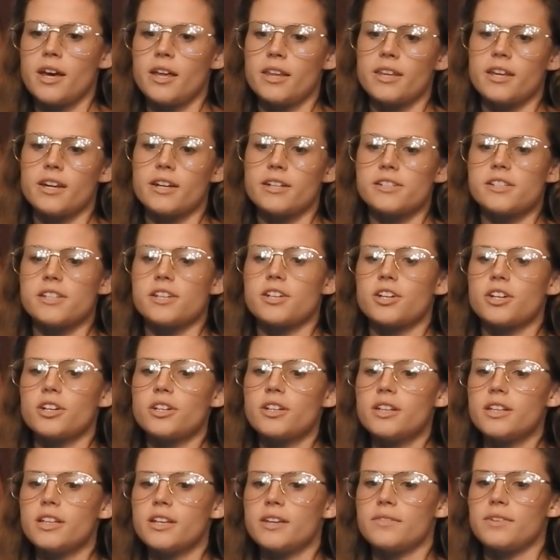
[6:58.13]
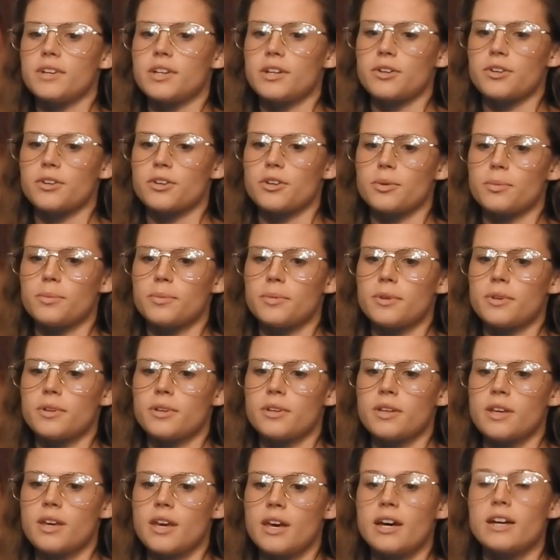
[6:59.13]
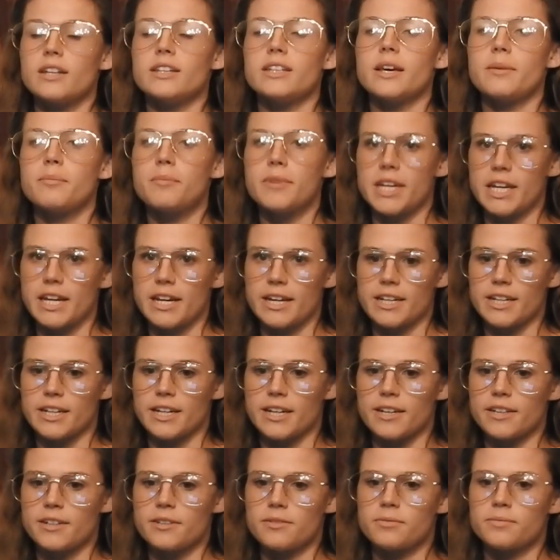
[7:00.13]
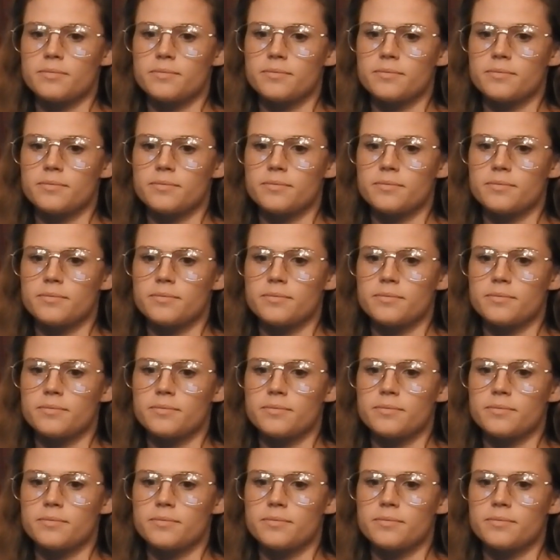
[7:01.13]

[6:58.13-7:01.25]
that is a good leaving group, eliminating it,